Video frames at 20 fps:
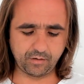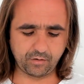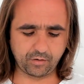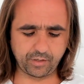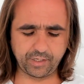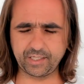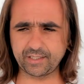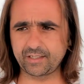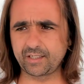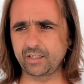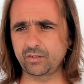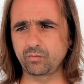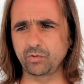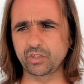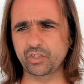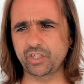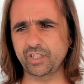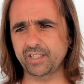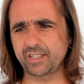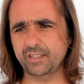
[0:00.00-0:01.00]
Or else it
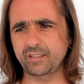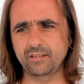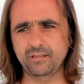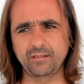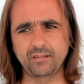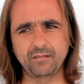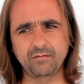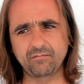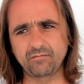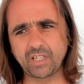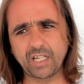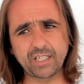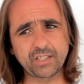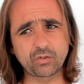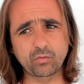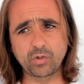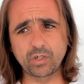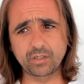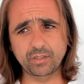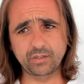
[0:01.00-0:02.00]
will just
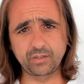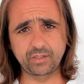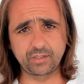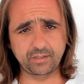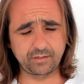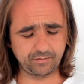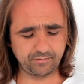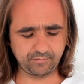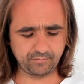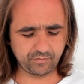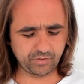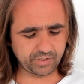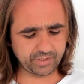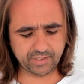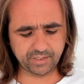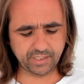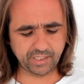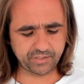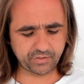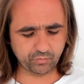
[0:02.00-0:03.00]
nice words.
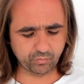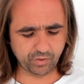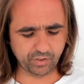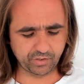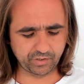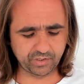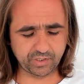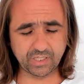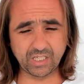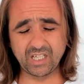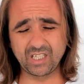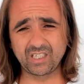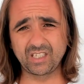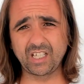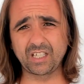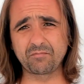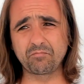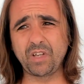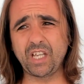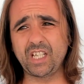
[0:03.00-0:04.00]
Just nice words.
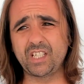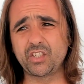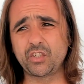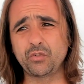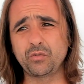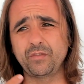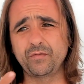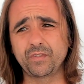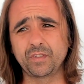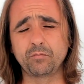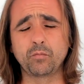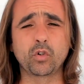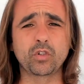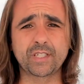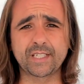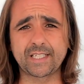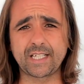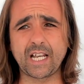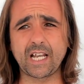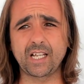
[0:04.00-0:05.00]
That makes you even more
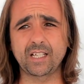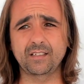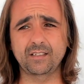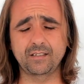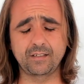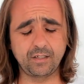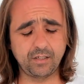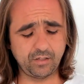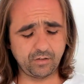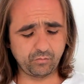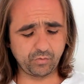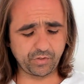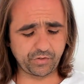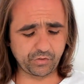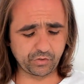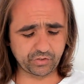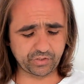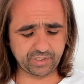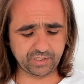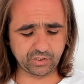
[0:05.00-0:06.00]
sad
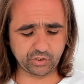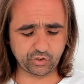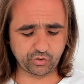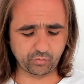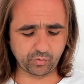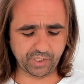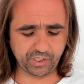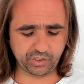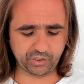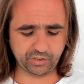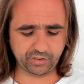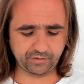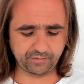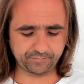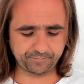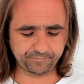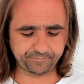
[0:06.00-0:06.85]
with your situation.